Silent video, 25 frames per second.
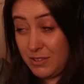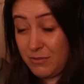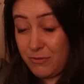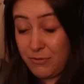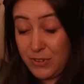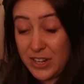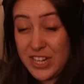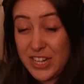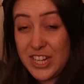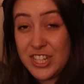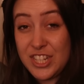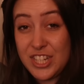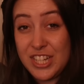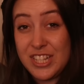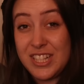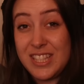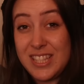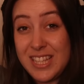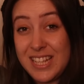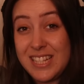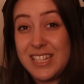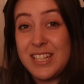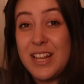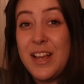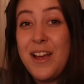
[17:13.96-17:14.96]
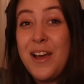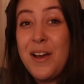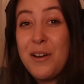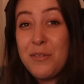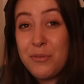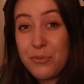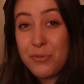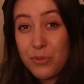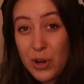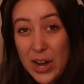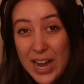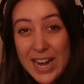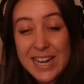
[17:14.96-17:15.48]
finishes this
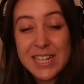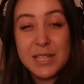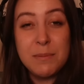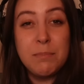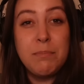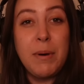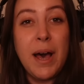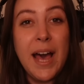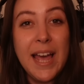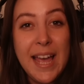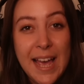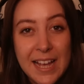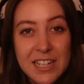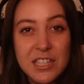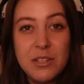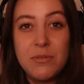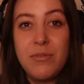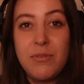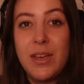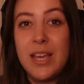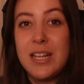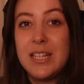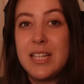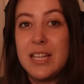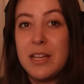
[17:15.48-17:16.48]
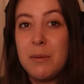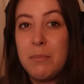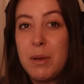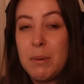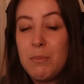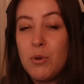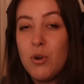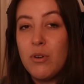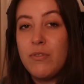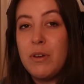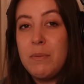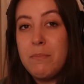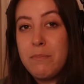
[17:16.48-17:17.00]
phrase by activating a bit
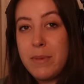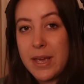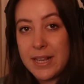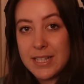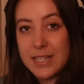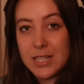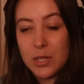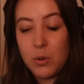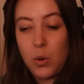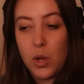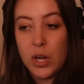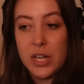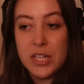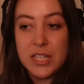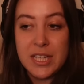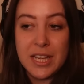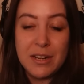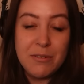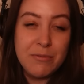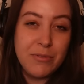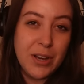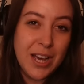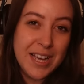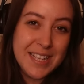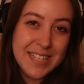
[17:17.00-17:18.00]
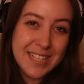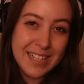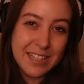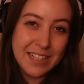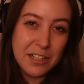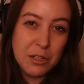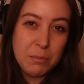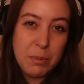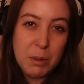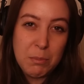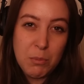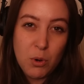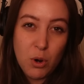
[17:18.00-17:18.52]
more of a mixed quality, inviting a
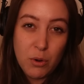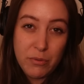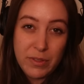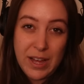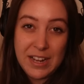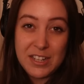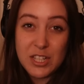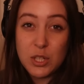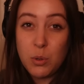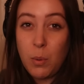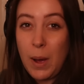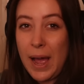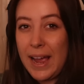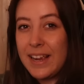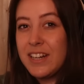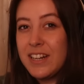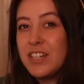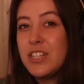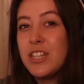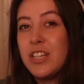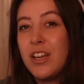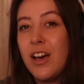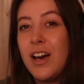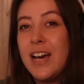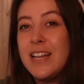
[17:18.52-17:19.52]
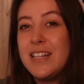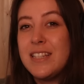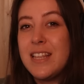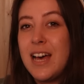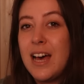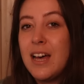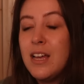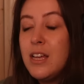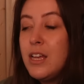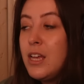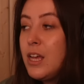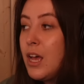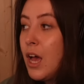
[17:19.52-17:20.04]
little bit more of that twang to guide
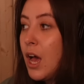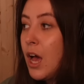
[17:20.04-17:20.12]
that